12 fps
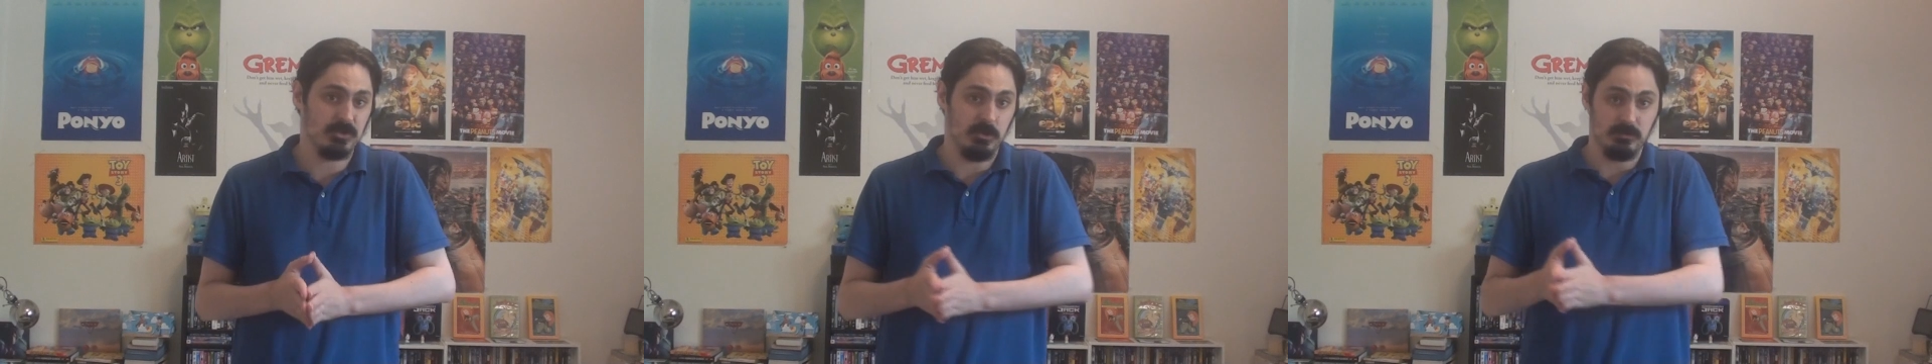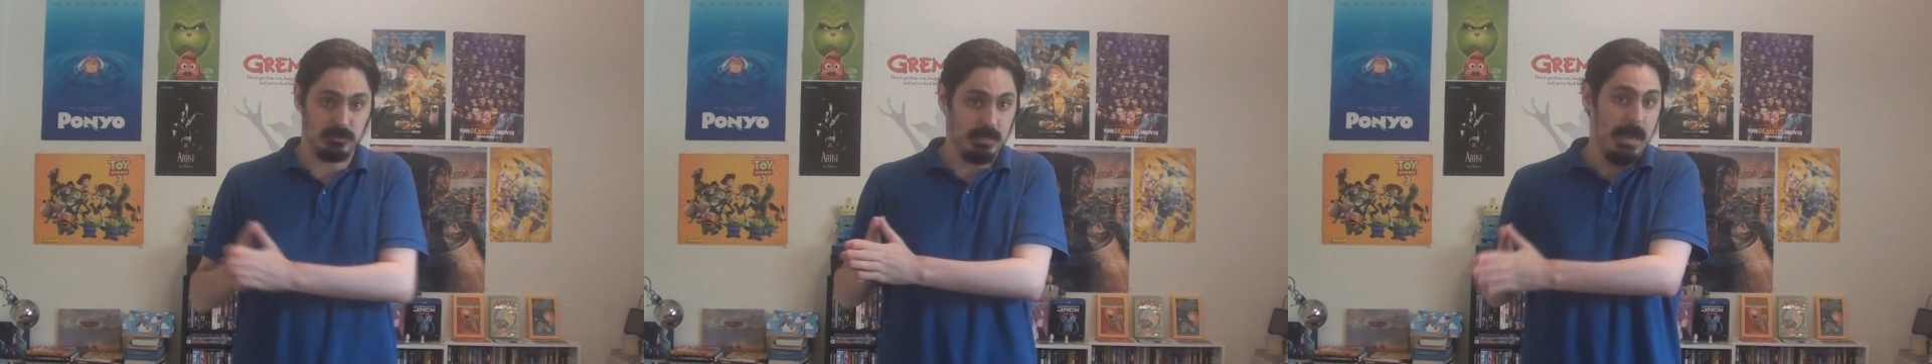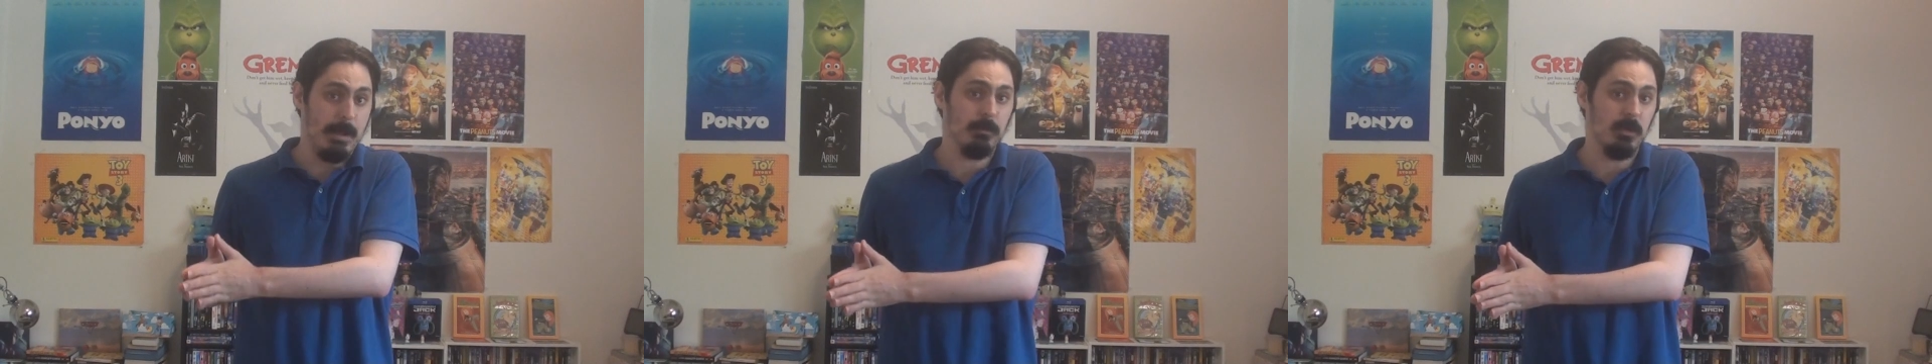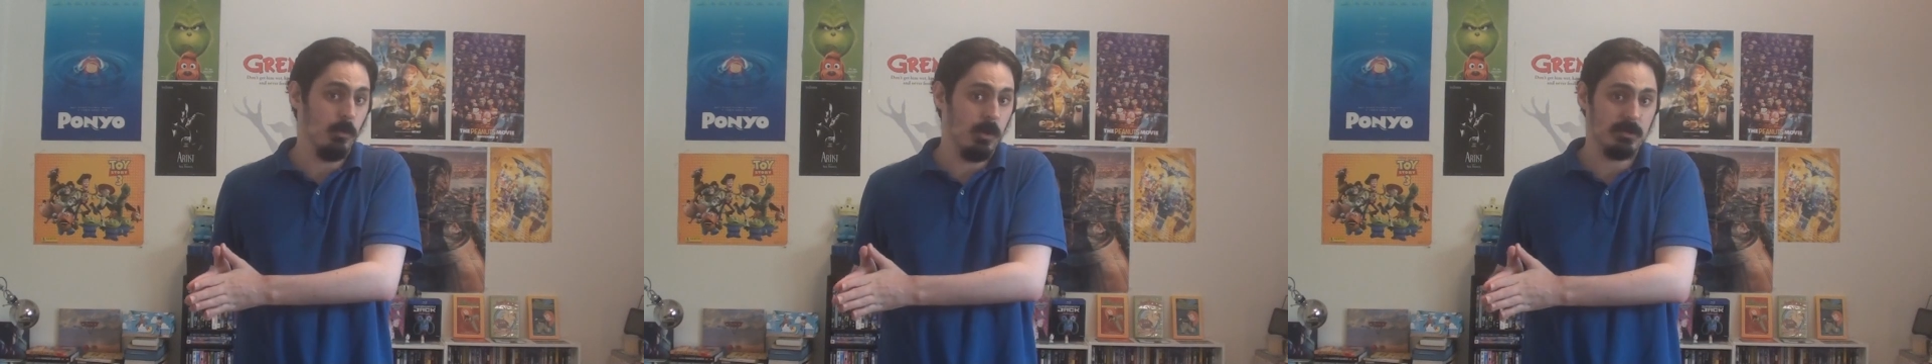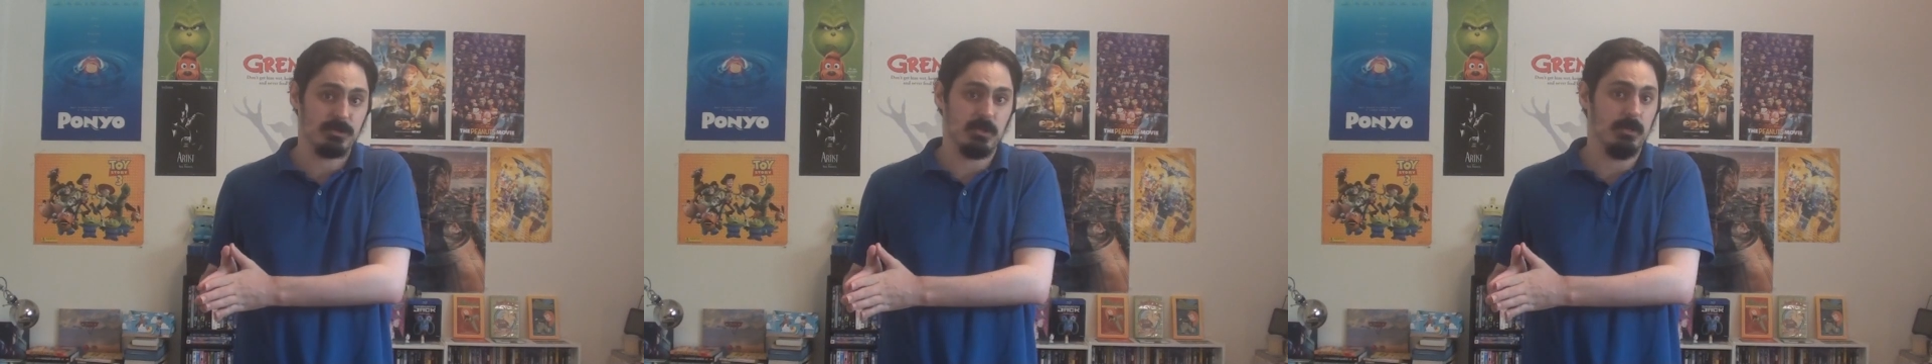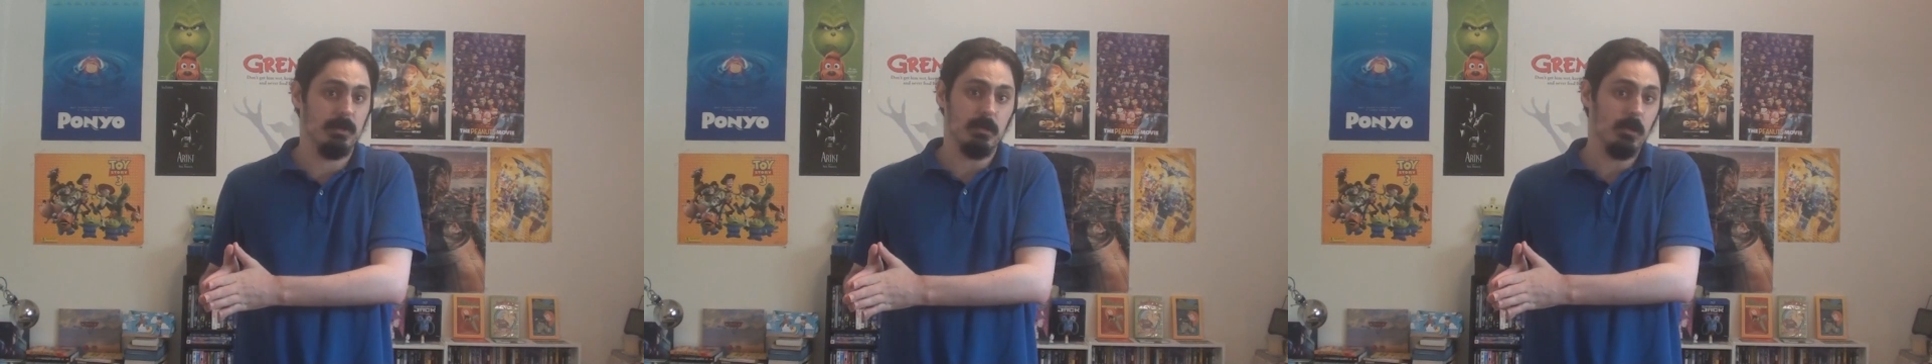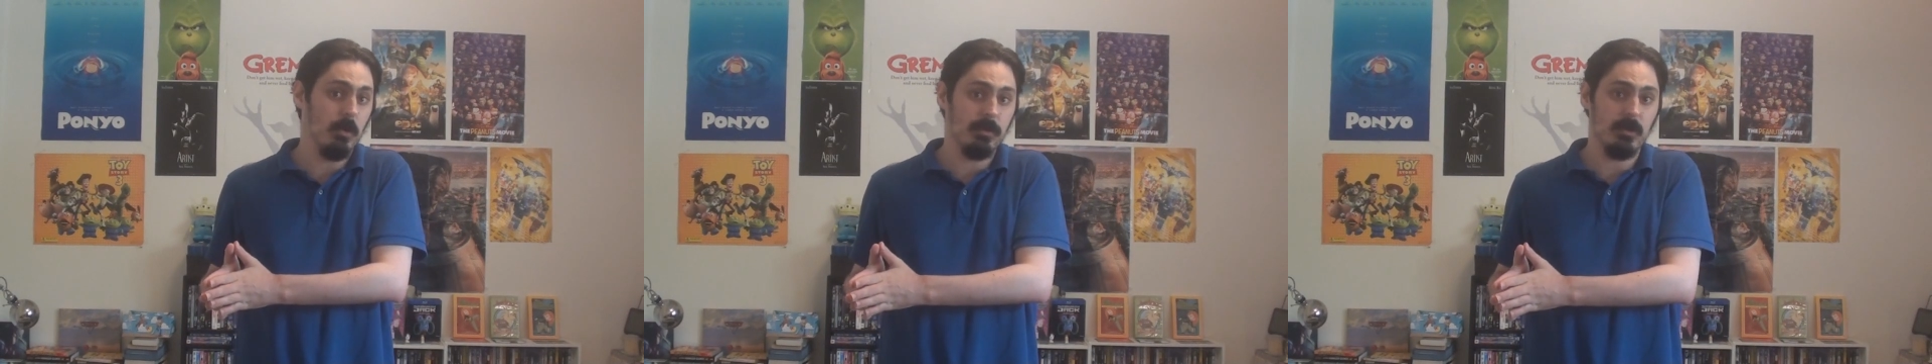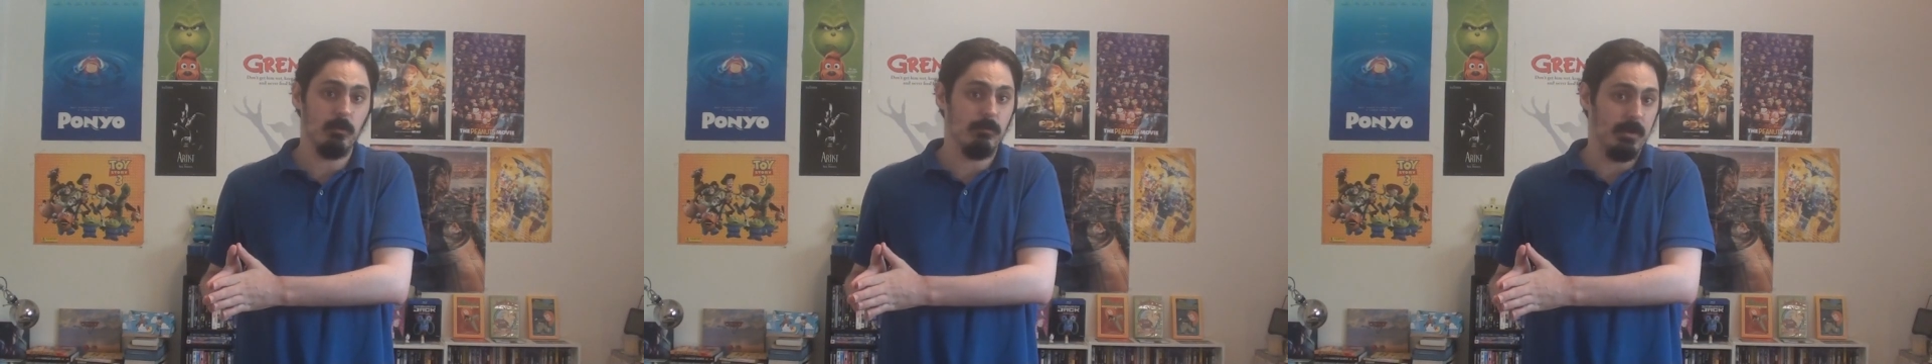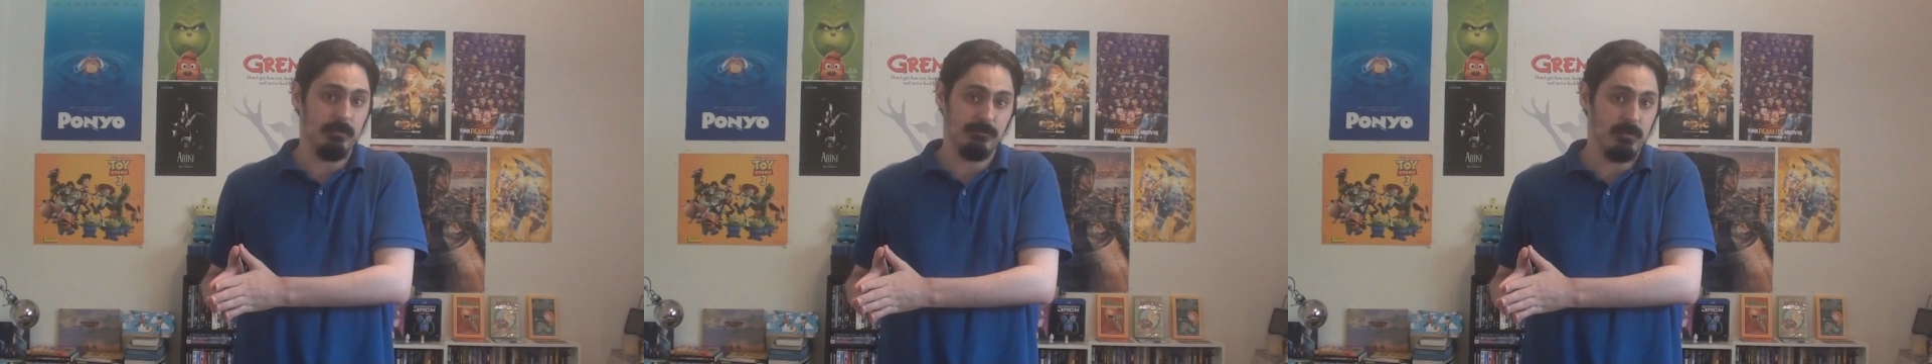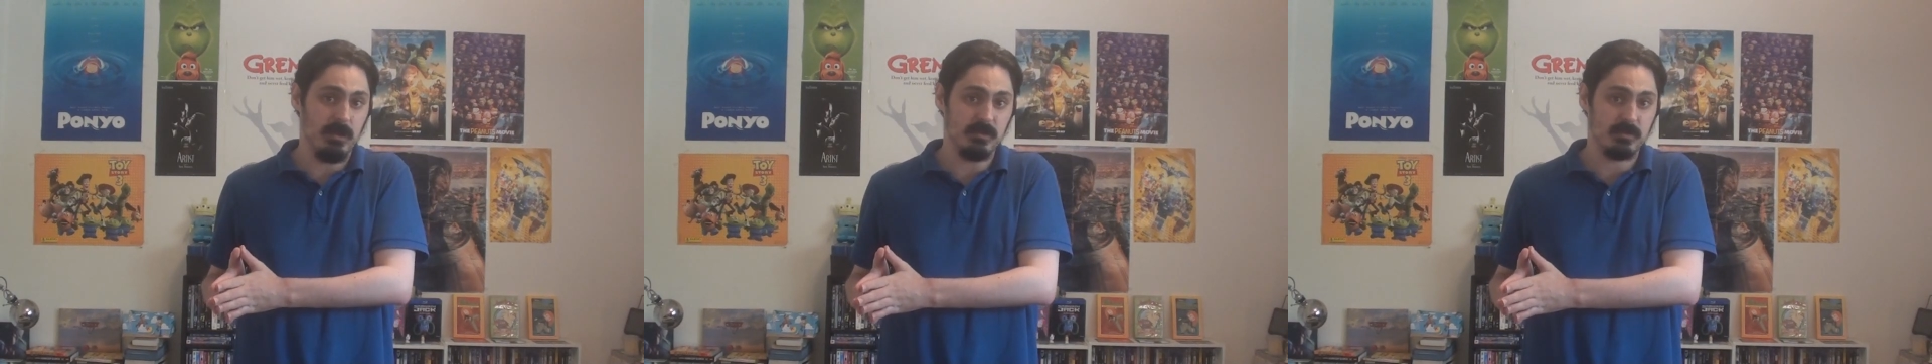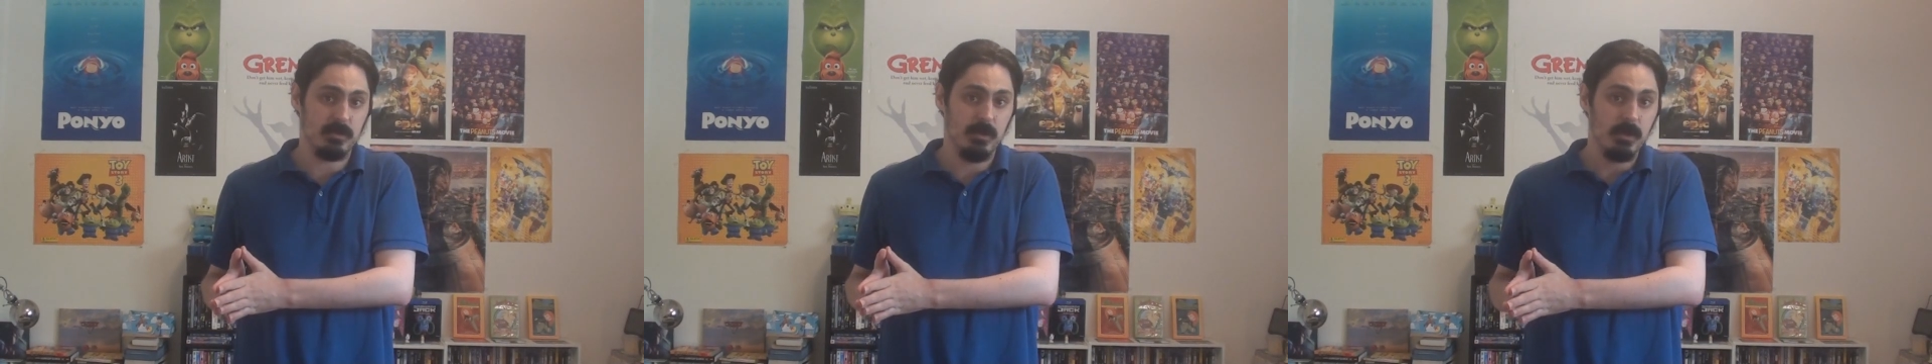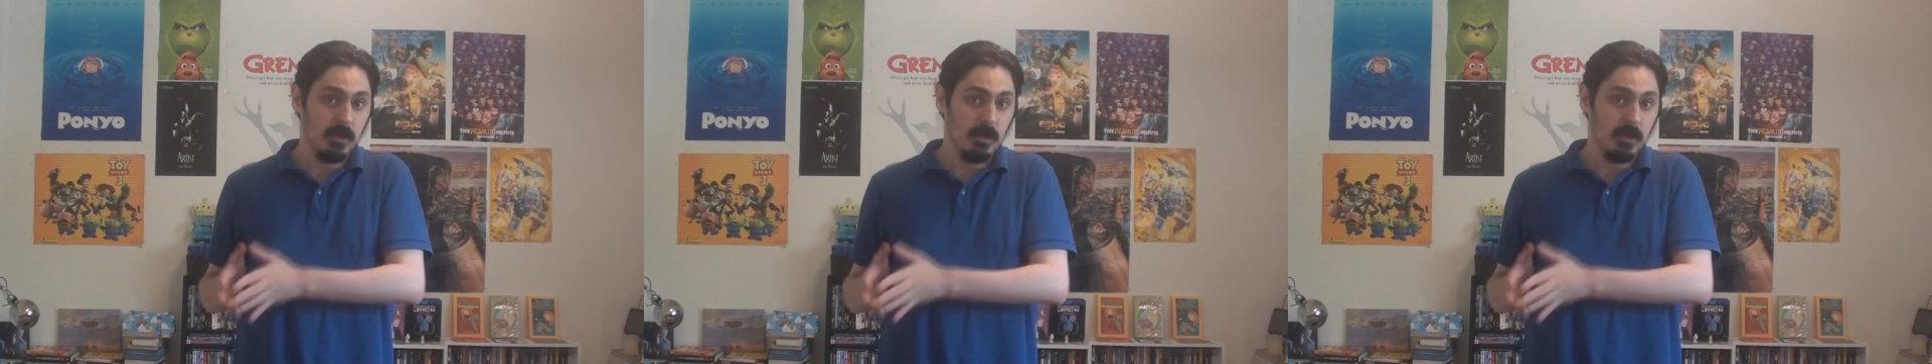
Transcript: children happily watched on Nickelodeon without a fuss.